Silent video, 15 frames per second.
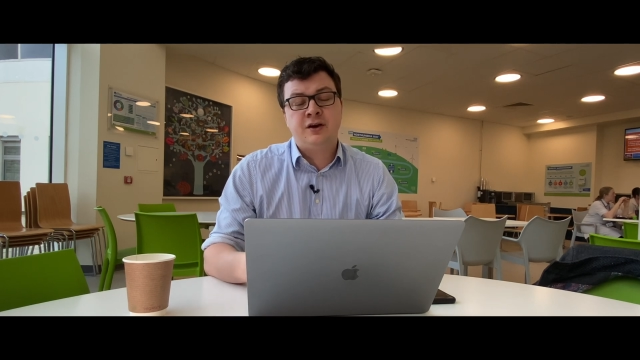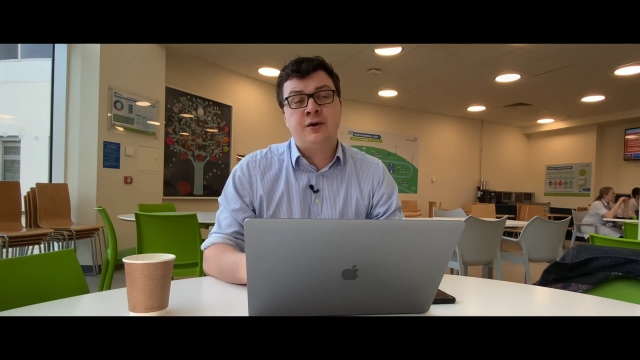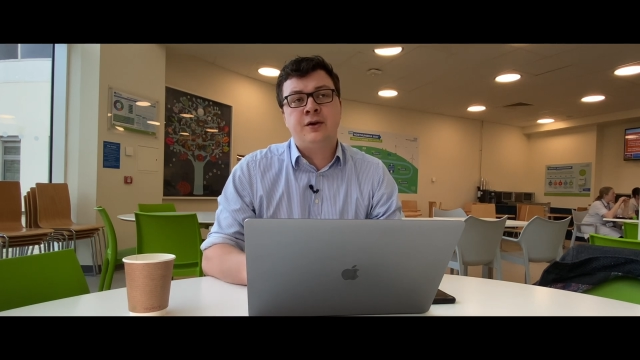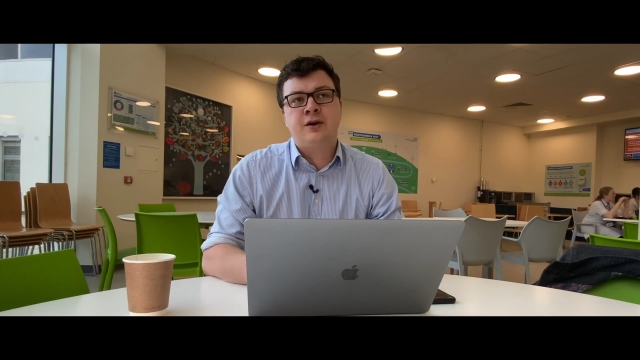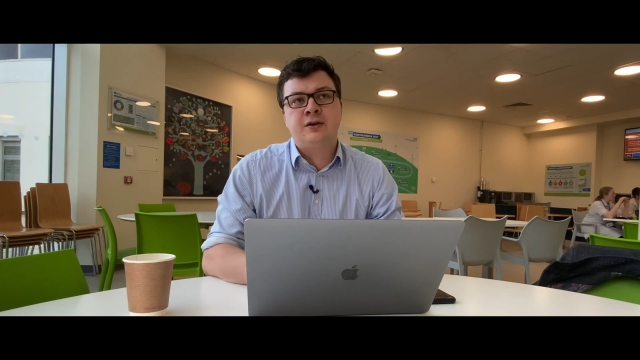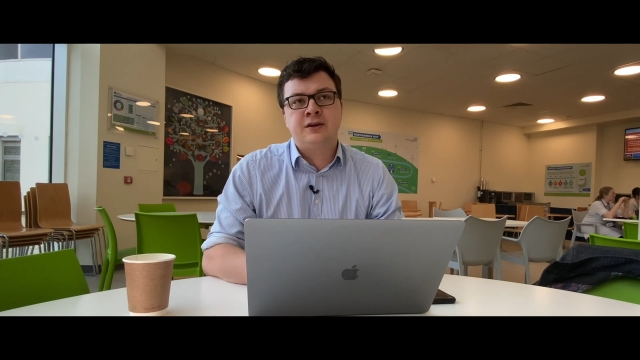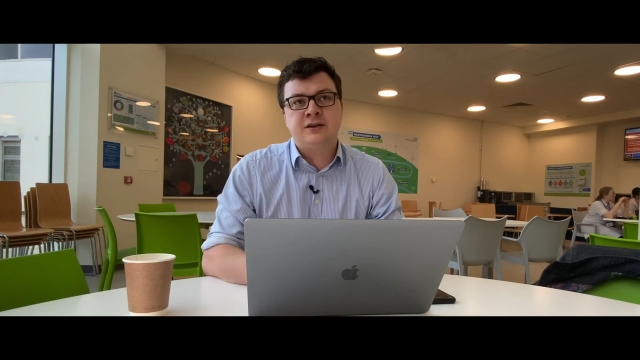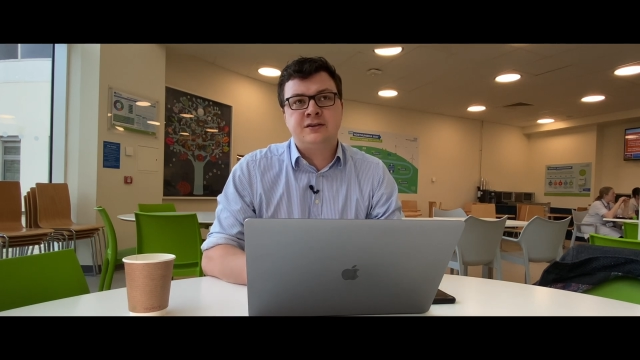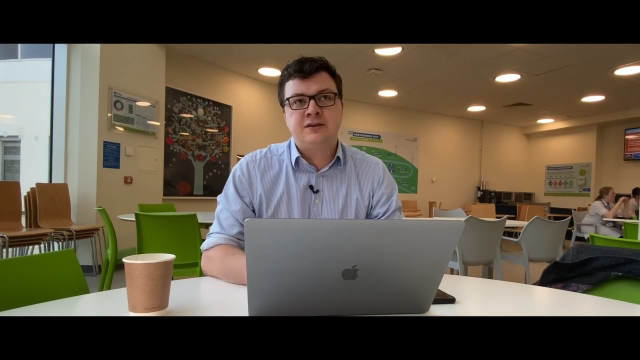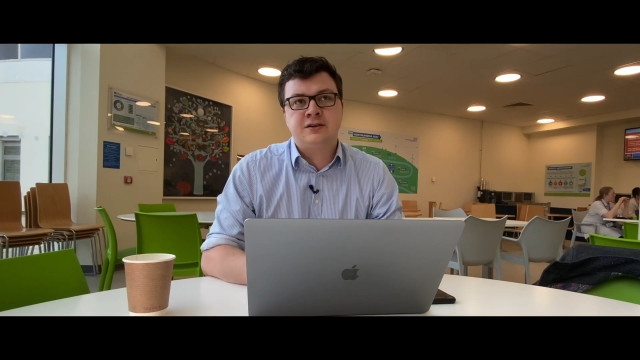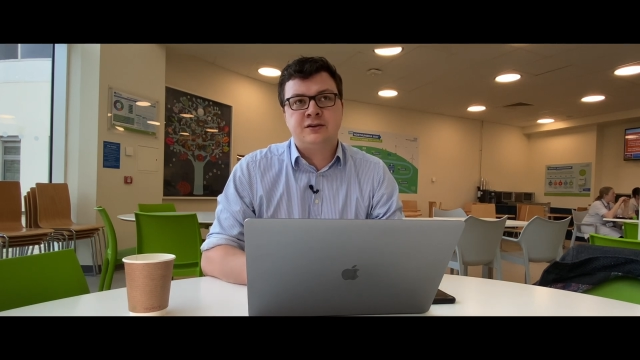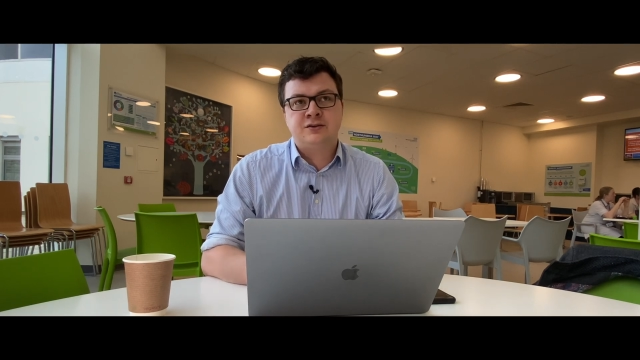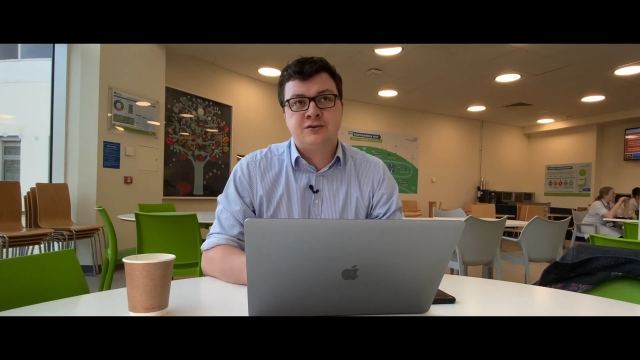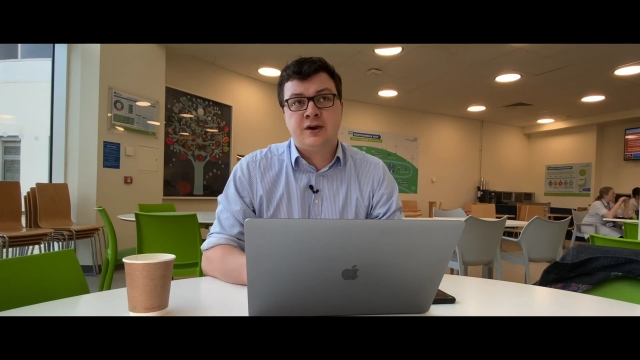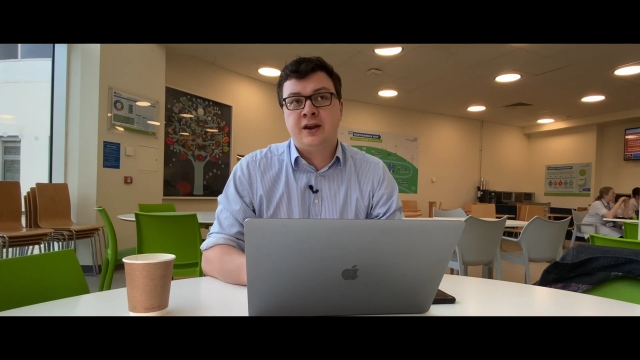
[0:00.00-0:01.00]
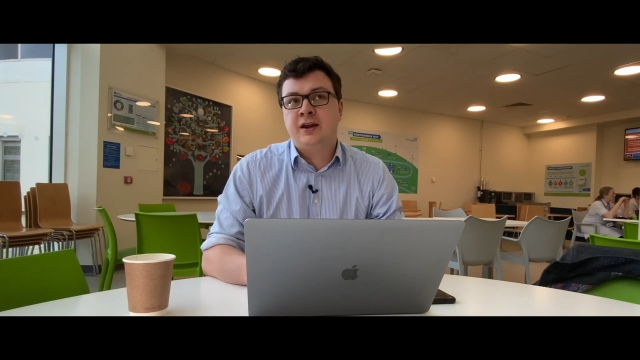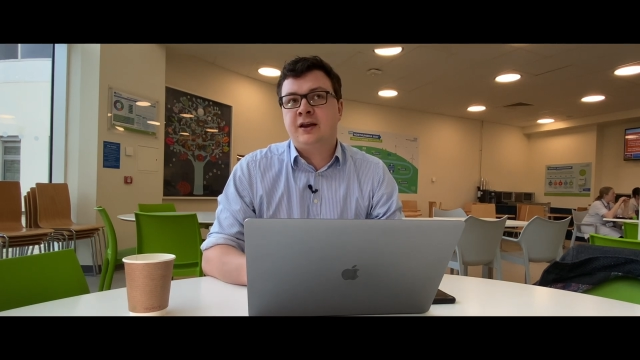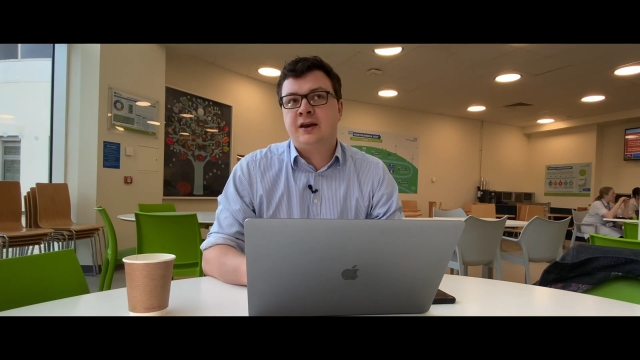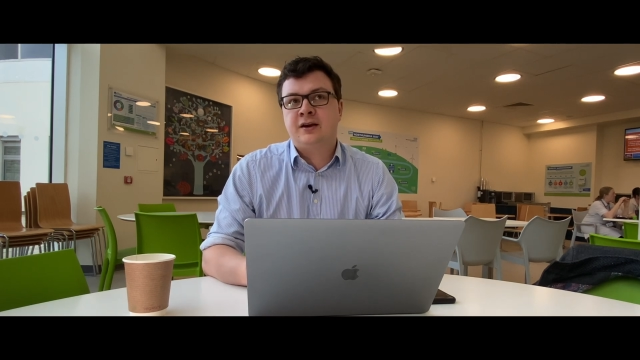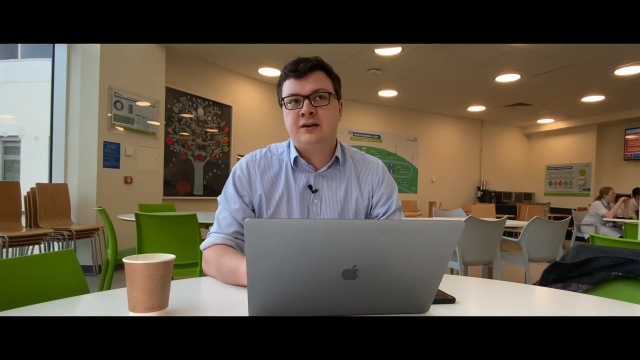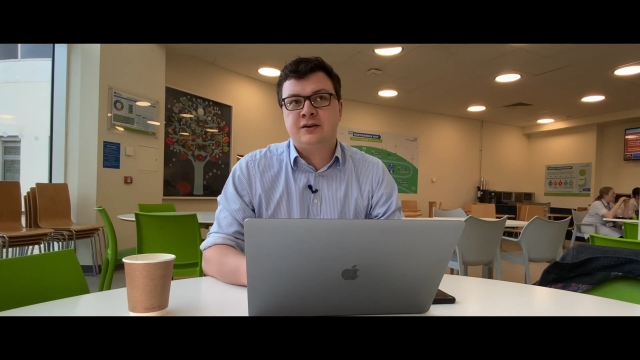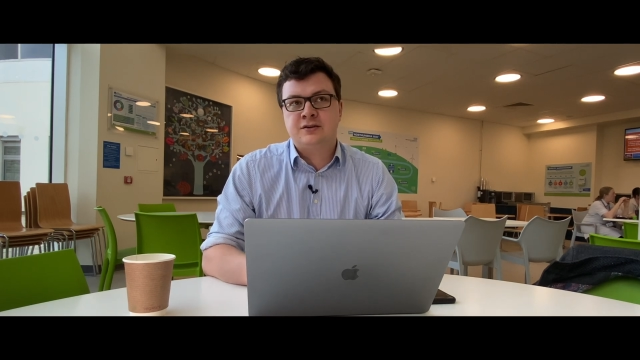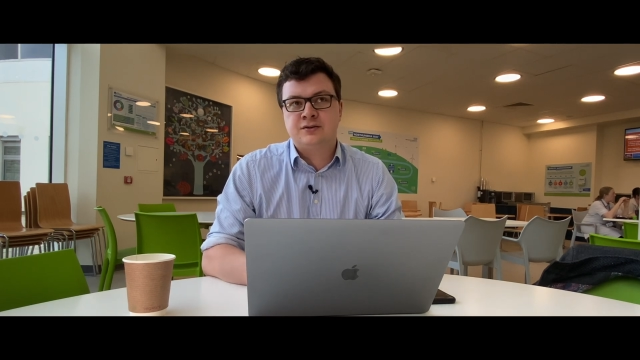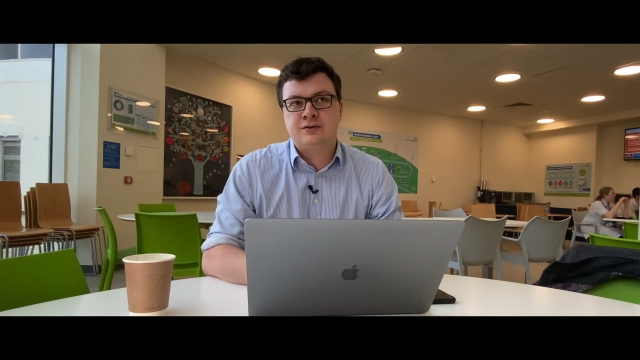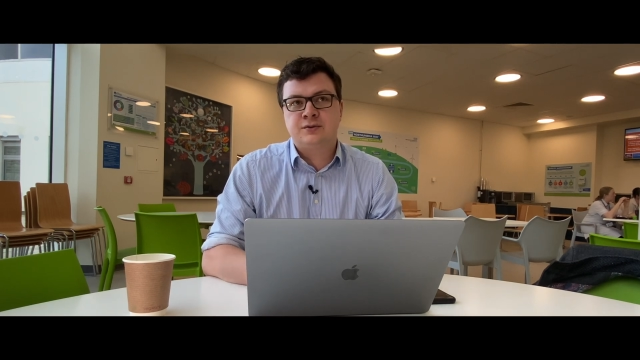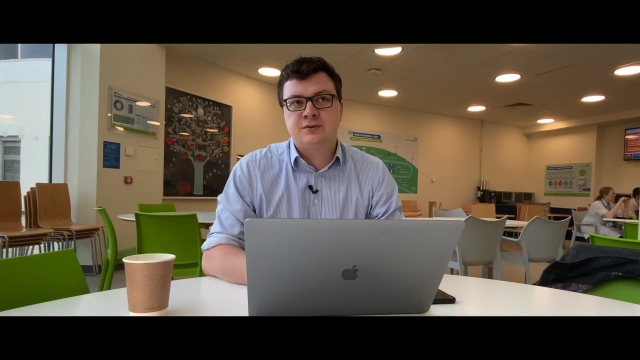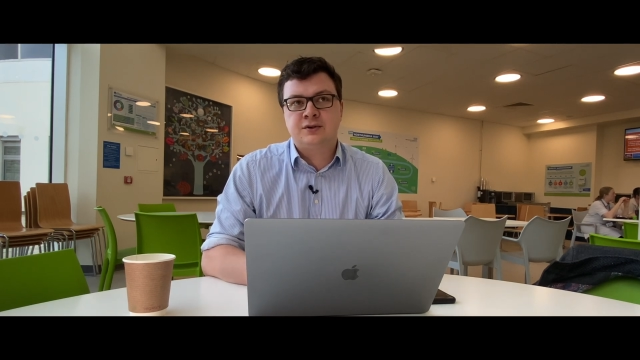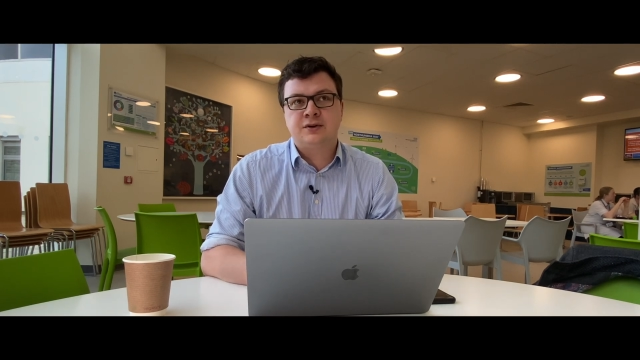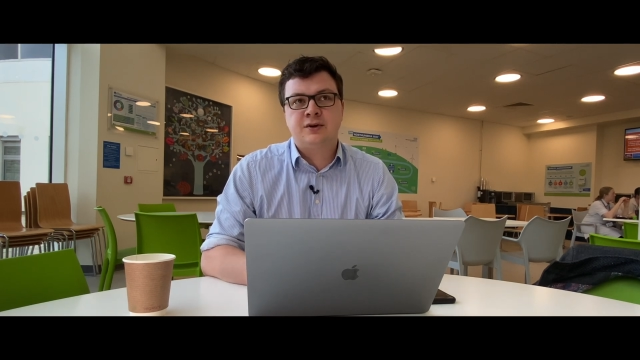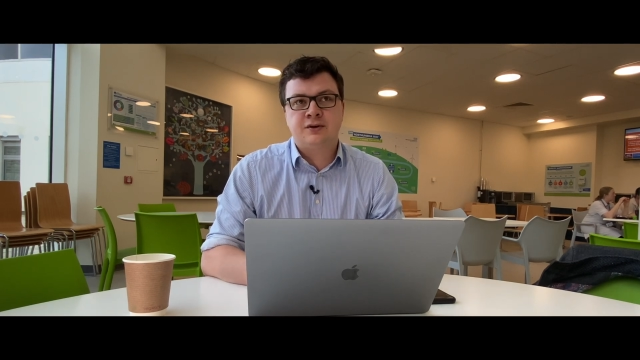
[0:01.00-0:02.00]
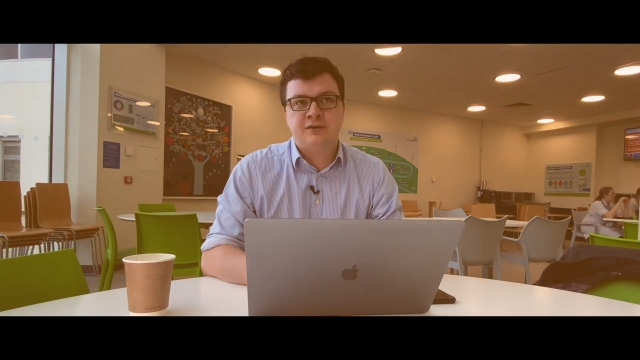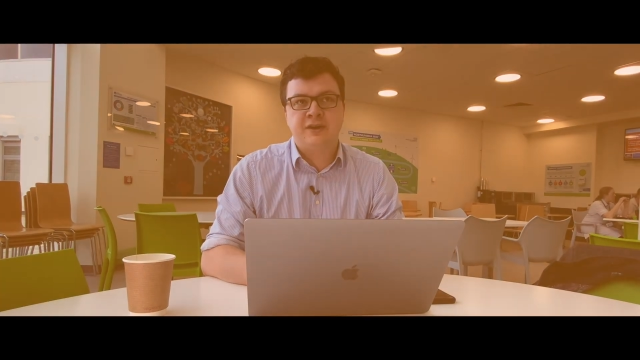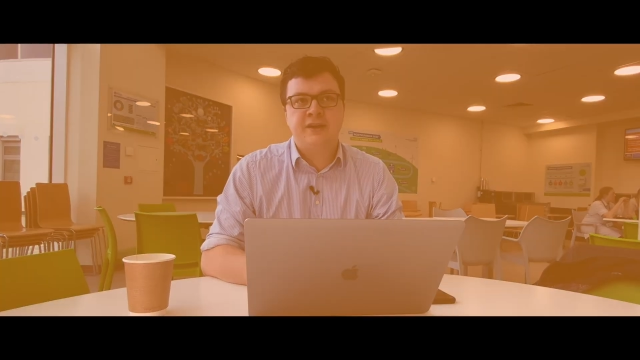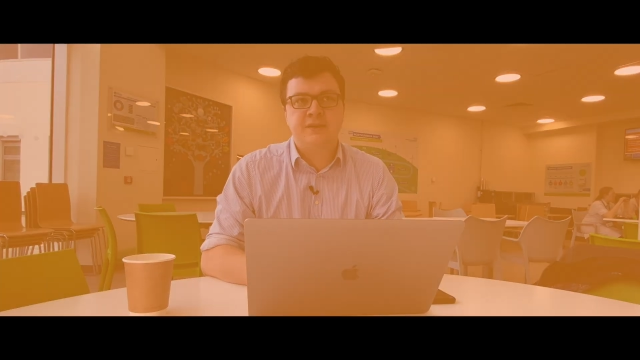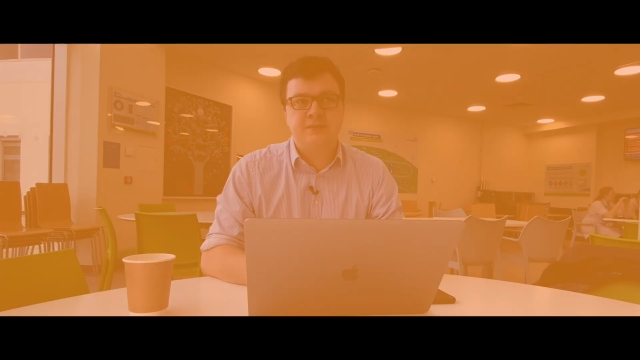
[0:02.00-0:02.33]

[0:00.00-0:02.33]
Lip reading: going on into your training and consultant career.